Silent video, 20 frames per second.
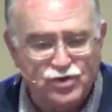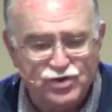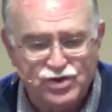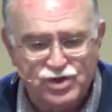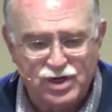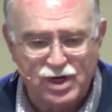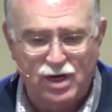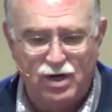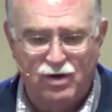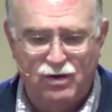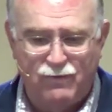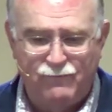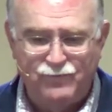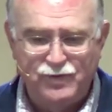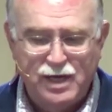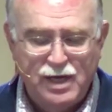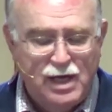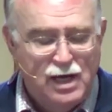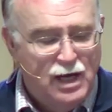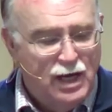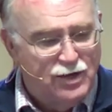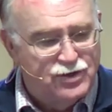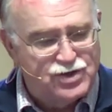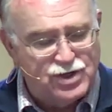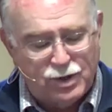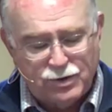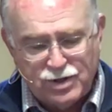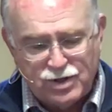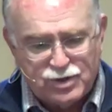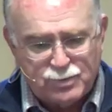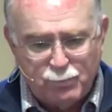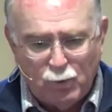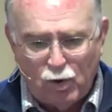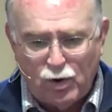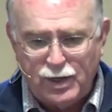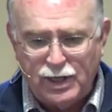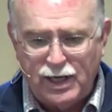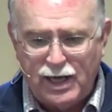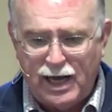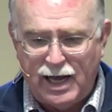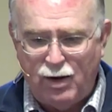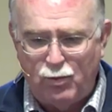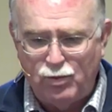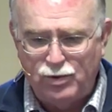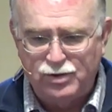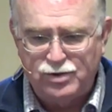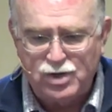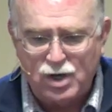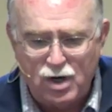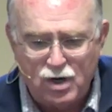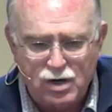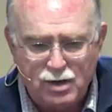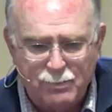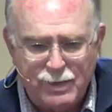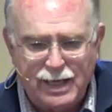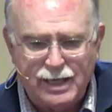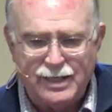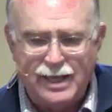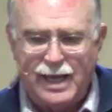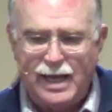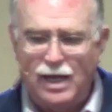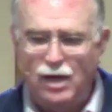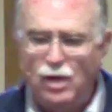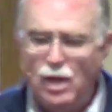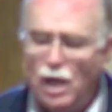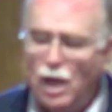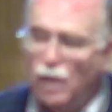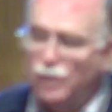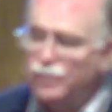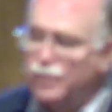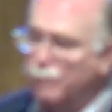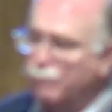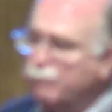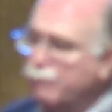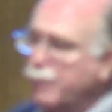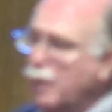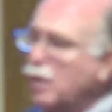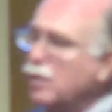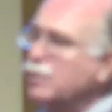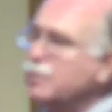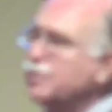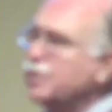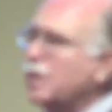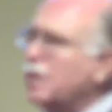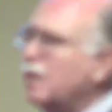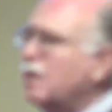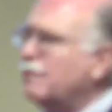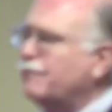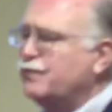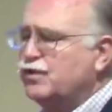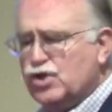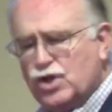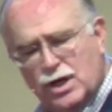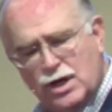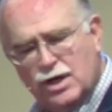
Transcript: also. And so this morning, I want to talk about how the birth of